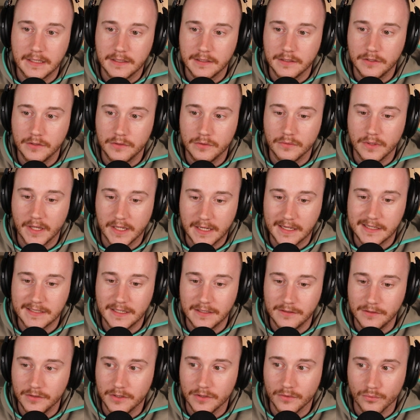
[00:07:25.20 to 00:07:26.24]
You, like I
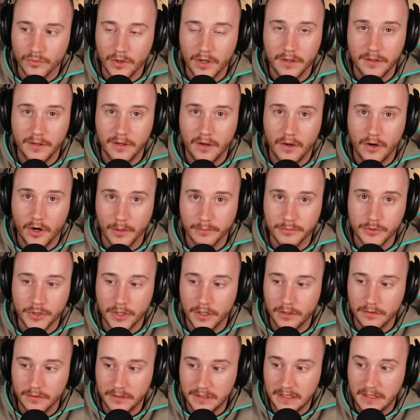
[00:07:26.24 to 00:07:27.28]
said, you can run
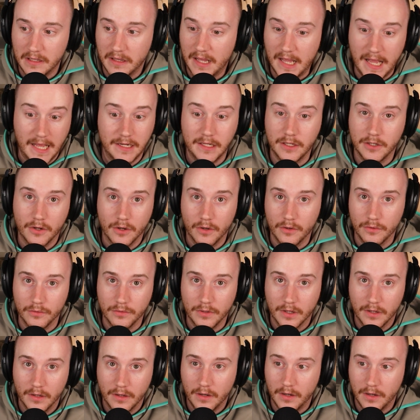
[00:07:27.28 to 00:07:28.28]
arbitrarily any code